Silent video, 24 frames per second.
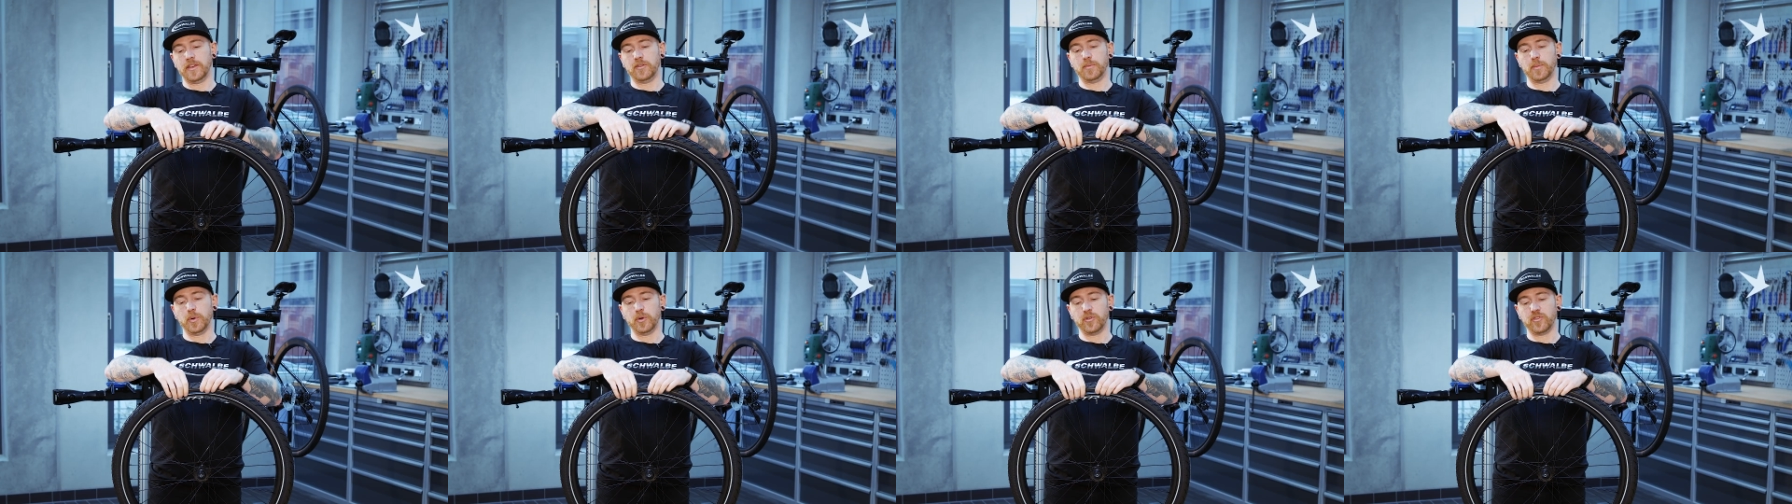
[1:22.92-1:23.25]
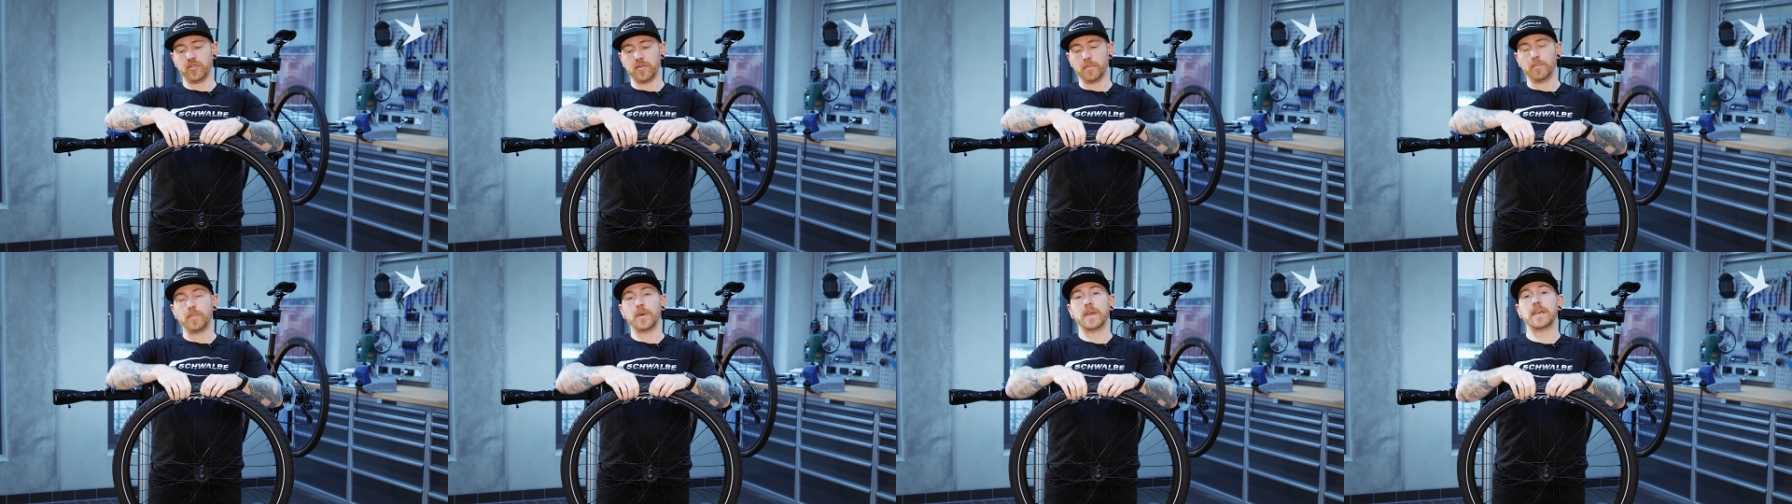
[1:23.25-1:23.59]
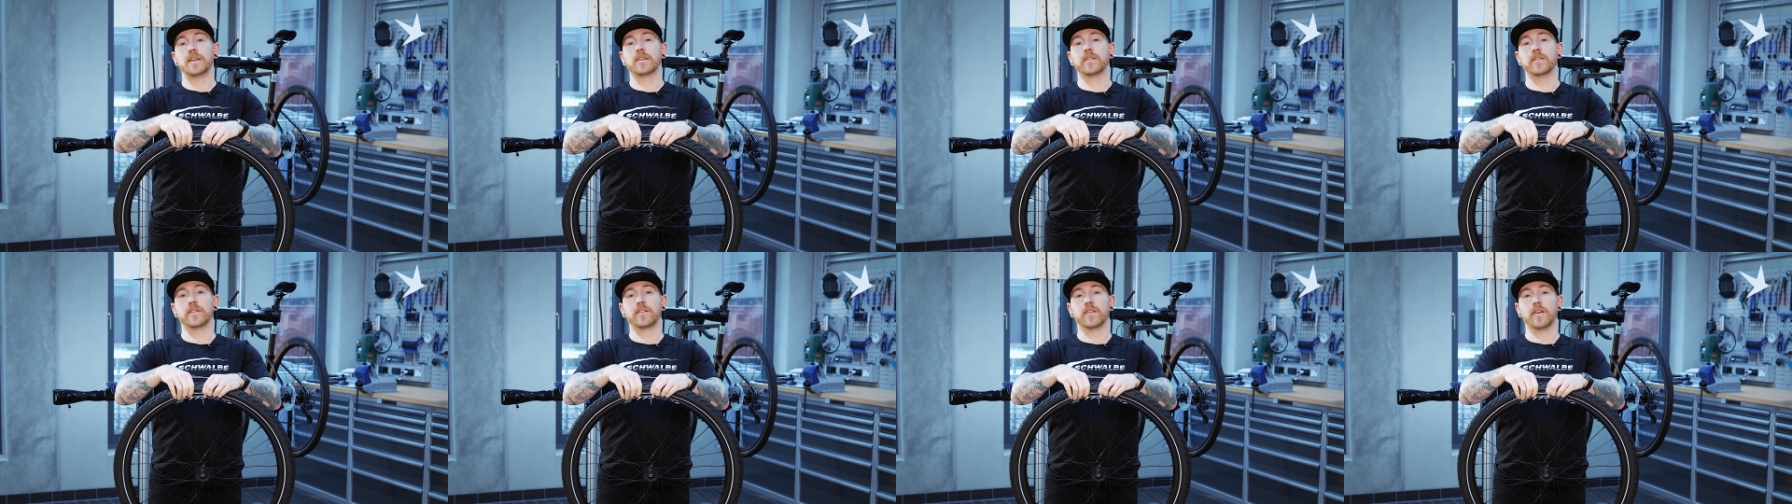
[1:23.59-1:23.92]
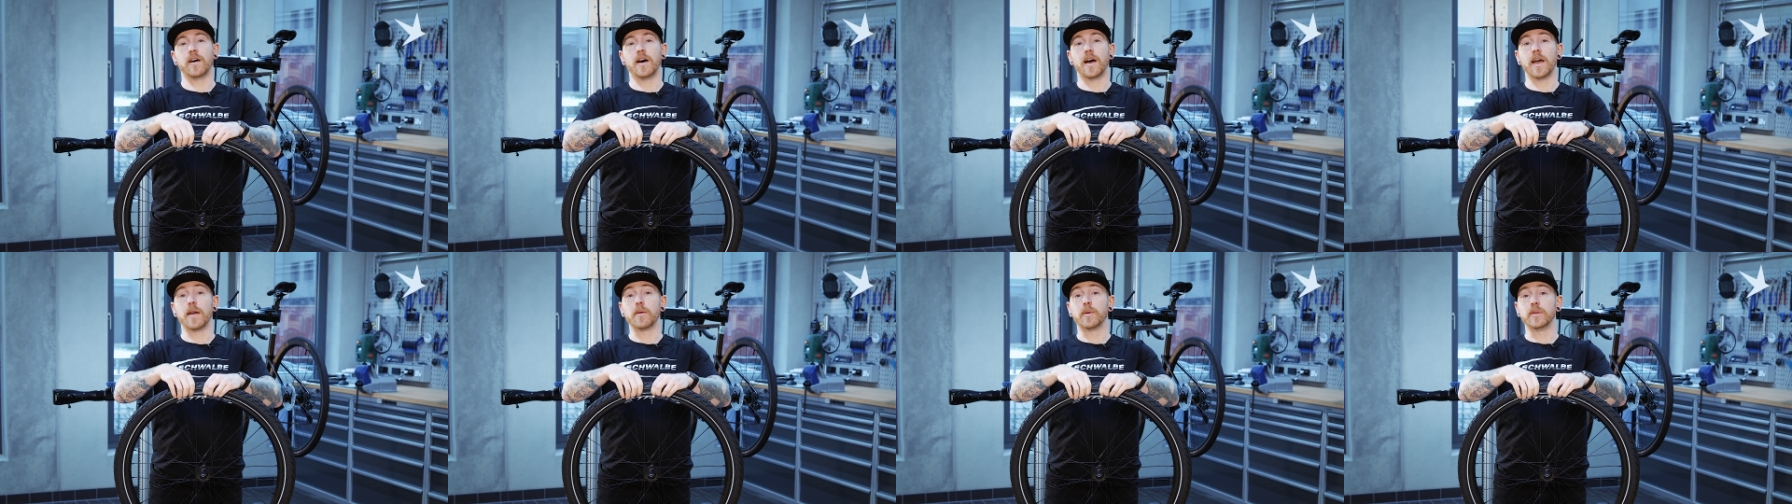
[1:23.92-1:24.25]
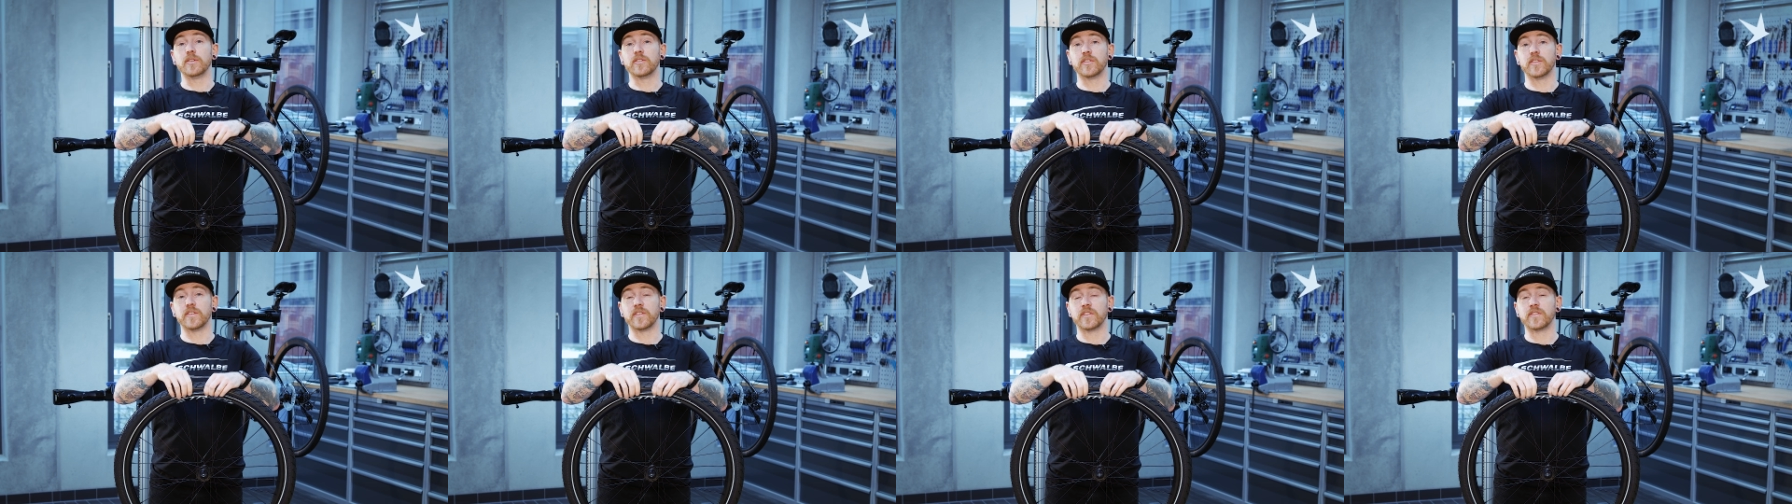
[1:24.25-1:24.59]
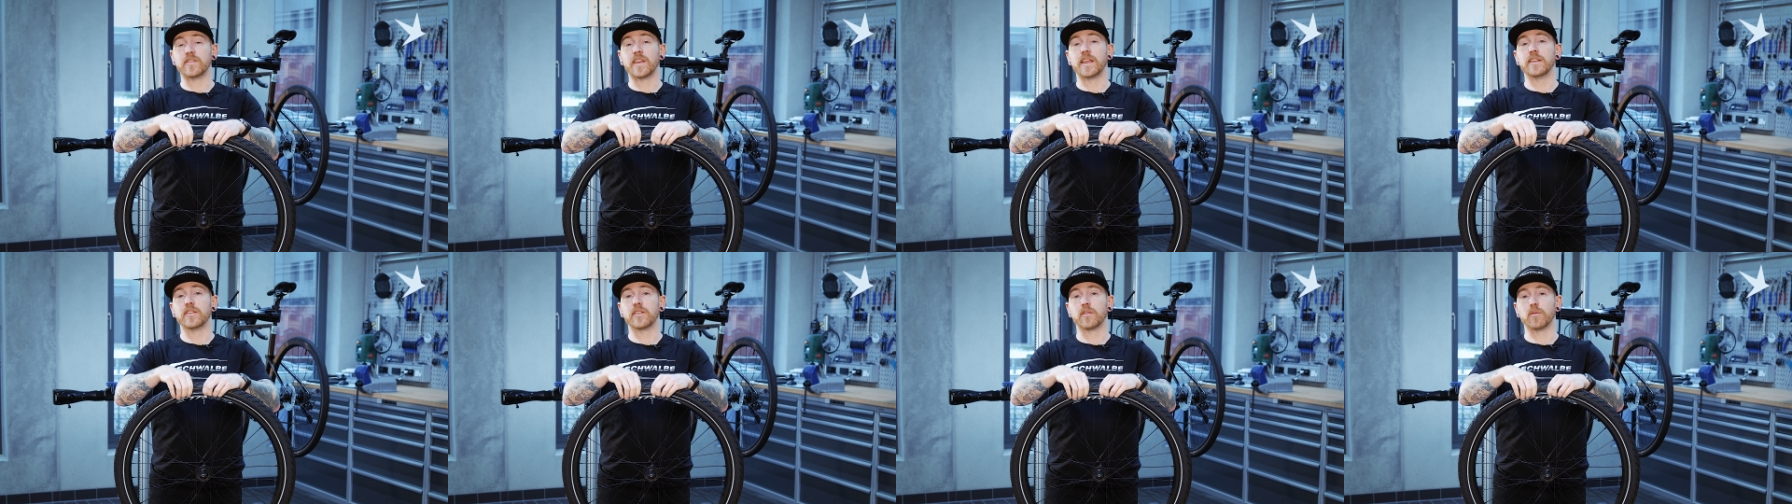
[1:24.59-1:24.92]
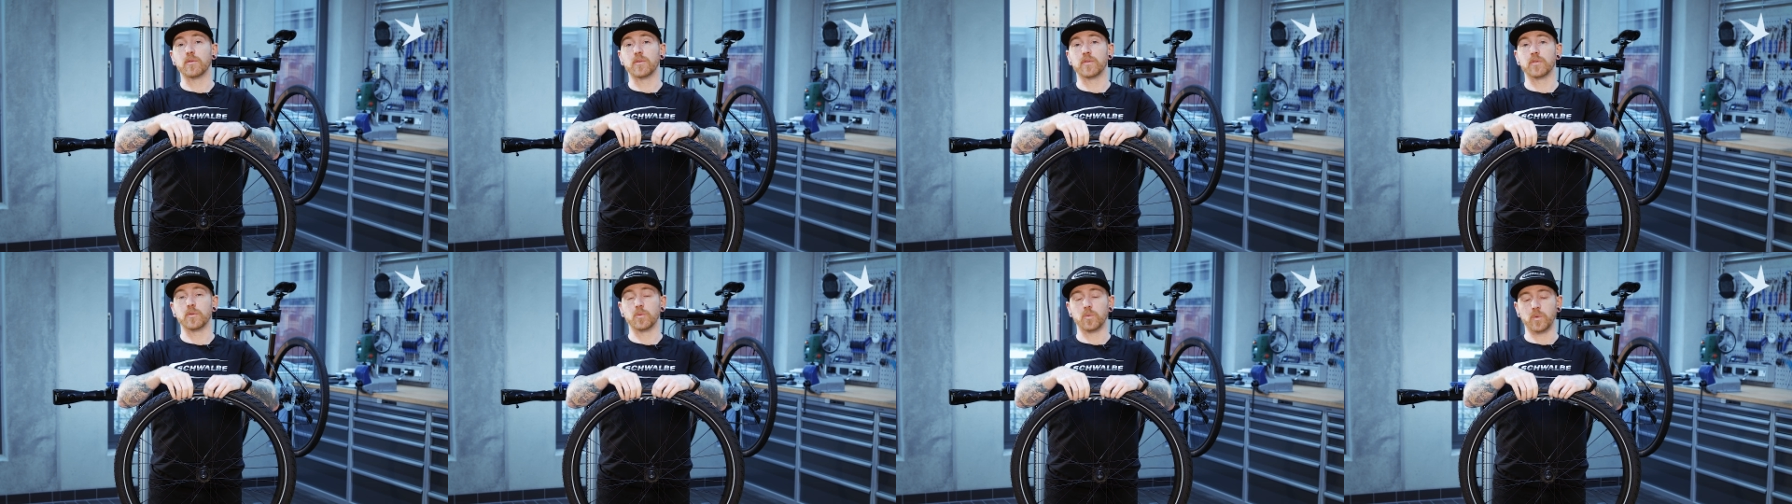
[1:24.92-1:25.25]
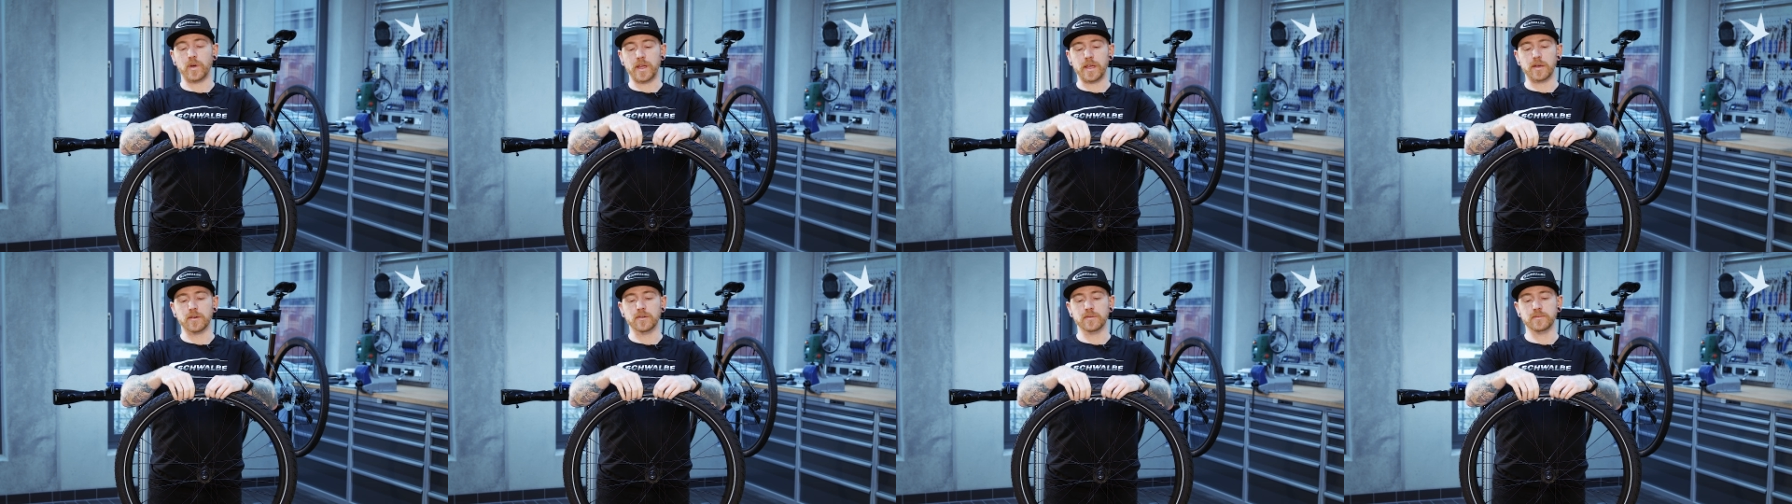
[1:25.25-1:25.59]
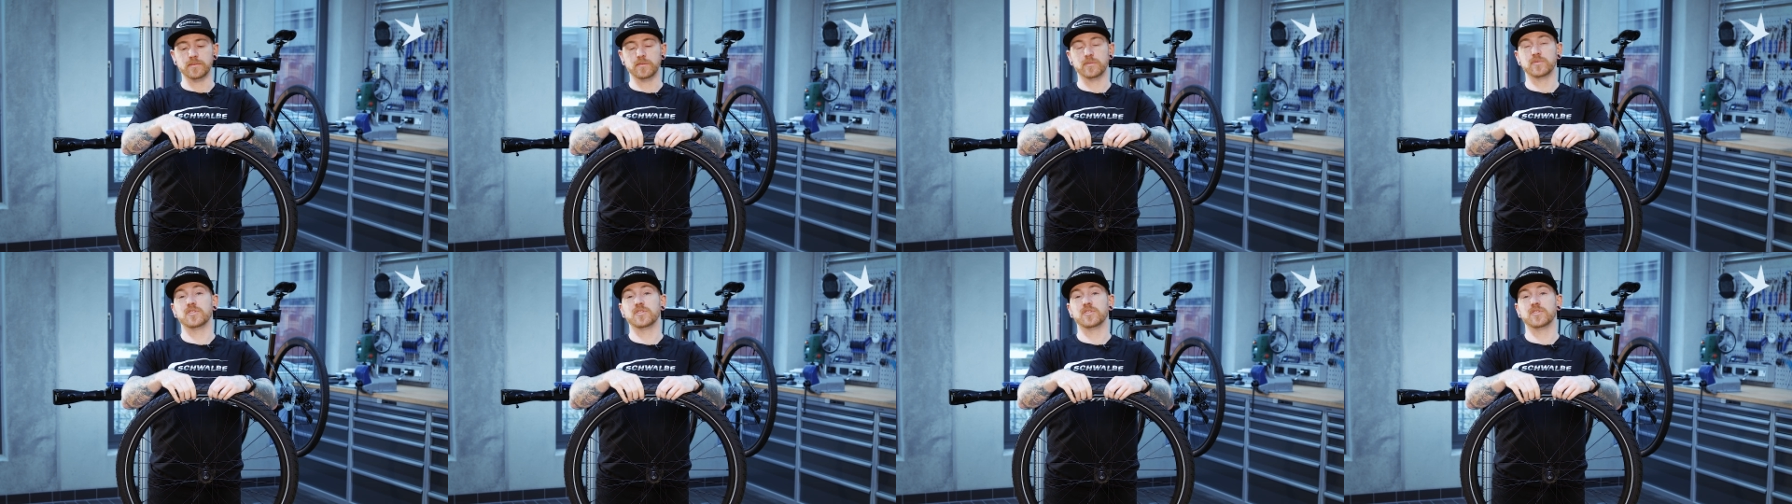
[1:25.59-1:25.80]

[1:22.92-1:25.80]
is push the bead of the tyre into the centre of the wheel,